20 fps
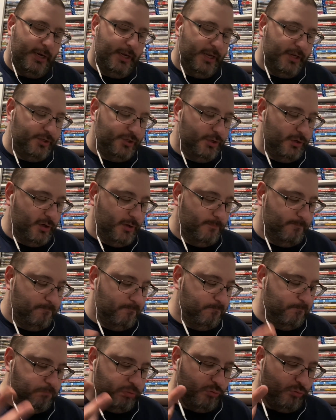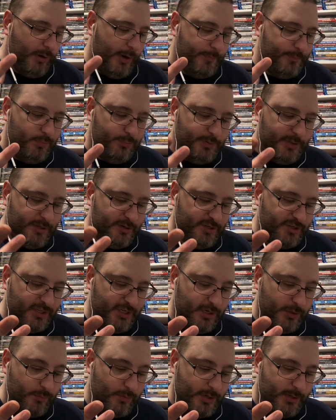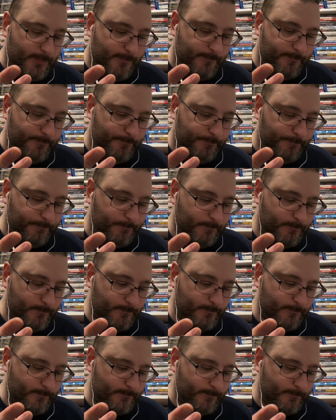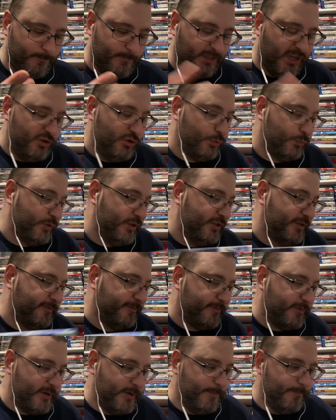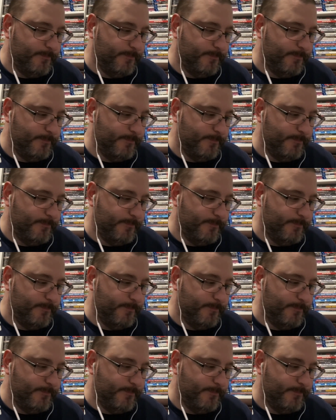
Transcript: you could probably play this anywhere. It's region free.